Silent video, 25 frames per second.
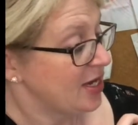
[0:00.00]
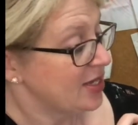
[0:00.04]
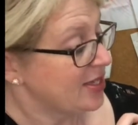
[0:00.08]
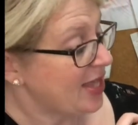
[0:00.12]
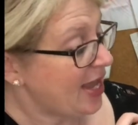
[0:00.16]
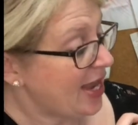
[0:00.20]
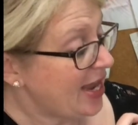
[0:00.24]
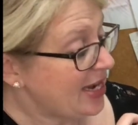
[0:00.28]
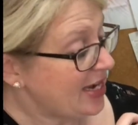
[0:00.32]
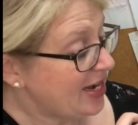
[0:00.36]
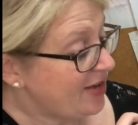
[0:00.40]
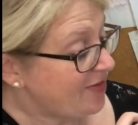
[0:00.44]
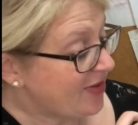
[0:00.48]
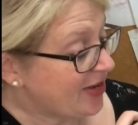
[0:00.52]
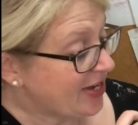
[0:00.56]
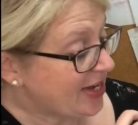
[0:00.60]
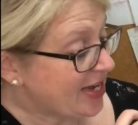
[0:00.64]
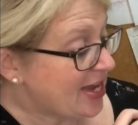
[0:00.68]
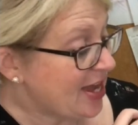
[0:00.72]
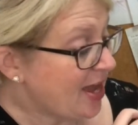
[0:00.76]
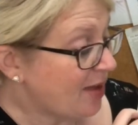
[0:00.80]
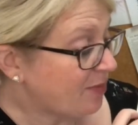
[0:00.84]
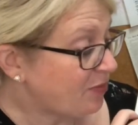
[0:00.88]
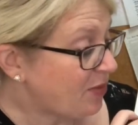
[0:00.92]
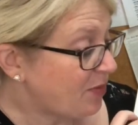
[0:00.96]
They had even
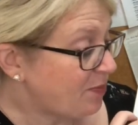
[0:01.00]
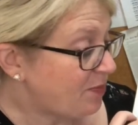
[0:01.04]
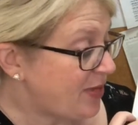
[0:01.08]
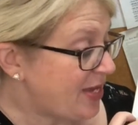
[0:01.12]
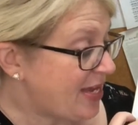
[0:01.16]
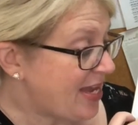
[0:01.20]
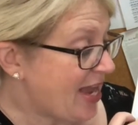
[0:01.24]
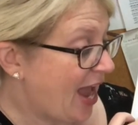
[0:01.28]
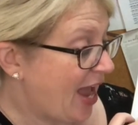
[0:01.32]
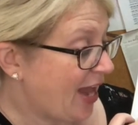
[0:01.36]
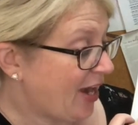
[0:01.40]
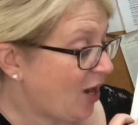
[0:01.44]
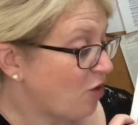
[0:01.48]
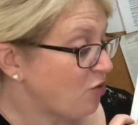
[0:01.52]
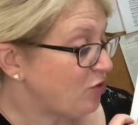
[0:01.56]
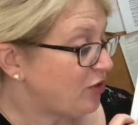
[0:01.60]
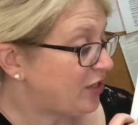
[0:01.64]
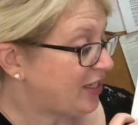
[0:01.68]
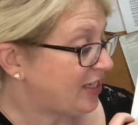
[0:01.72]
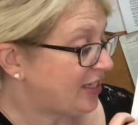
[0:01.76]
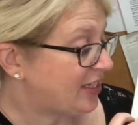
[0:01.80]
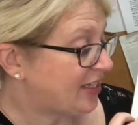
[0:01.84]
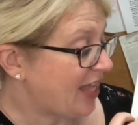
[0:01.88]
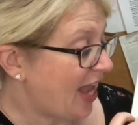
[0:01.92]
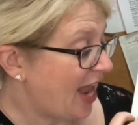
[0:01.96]
kept the piano
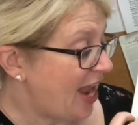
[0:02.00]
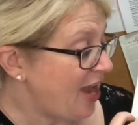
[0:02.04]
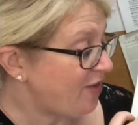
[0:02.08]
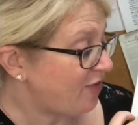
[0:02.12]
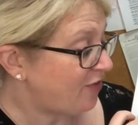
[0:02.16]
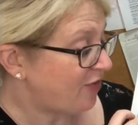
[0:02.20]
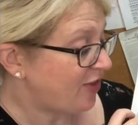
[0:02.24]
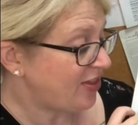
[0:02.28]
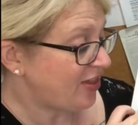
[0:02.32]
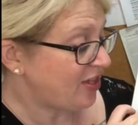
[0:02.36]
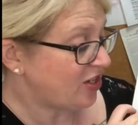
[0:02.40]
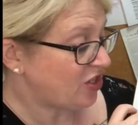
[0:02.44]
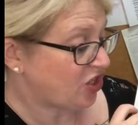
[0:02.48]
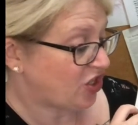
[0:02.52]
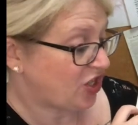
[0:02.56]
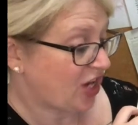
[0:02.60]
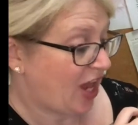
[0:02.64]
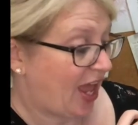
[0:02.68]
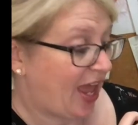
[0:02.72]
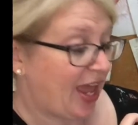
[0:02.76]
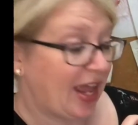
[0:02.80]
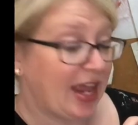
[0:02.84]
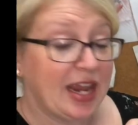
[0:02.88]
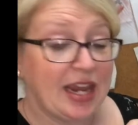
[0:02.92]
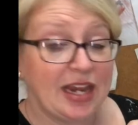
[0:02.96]
safe in the
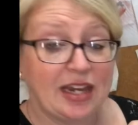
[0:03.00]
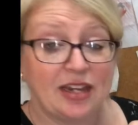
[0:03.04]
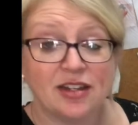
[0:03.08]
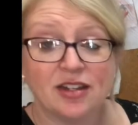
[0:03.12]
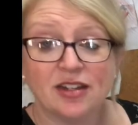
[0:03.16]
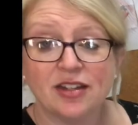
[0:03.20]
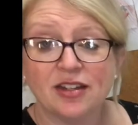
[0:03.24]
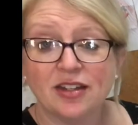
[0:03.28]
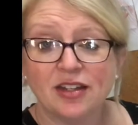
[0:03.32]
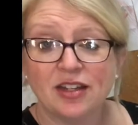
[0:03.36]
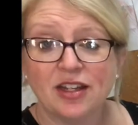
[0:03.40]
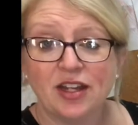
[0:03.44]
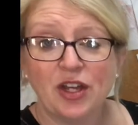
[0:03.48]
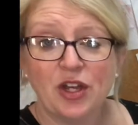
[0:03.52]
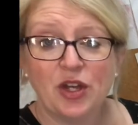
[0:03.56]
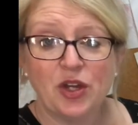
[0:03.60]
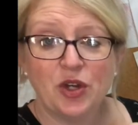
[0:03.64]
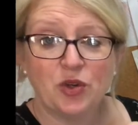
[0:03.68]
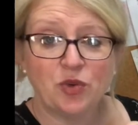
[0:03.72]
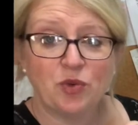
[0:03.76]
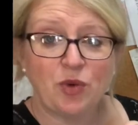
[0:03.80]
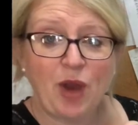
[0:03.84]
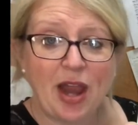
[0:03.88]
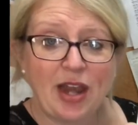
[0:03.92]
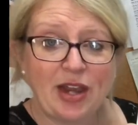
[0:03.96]
shade,
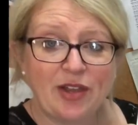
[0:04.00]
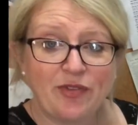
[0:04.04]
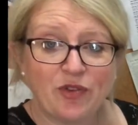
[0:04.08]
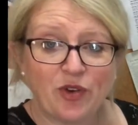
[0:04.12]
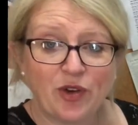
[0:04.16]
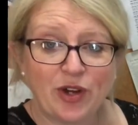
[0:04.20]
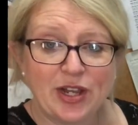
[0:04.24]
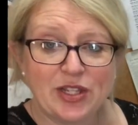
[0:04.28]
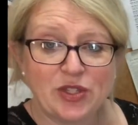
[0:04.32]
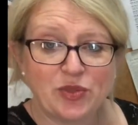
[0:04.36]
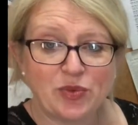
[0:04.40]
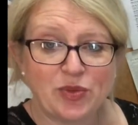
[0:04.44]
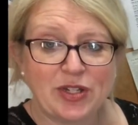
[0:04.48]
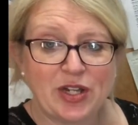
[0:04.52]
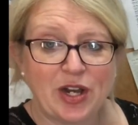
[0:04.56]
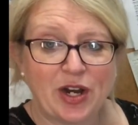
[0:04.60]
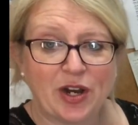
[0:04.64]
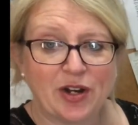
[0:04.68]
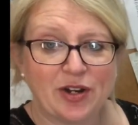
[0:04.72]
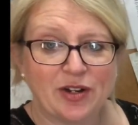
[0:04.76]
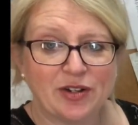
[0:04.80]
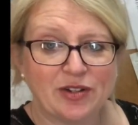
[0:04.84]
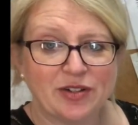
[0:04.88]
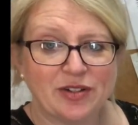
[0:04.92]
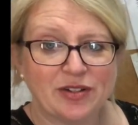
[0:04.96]
ready for his
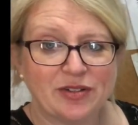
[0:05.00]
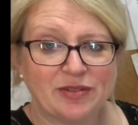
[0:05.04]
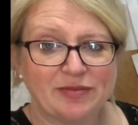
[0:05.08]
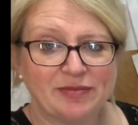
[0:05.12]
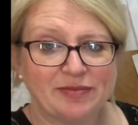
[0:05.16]
return.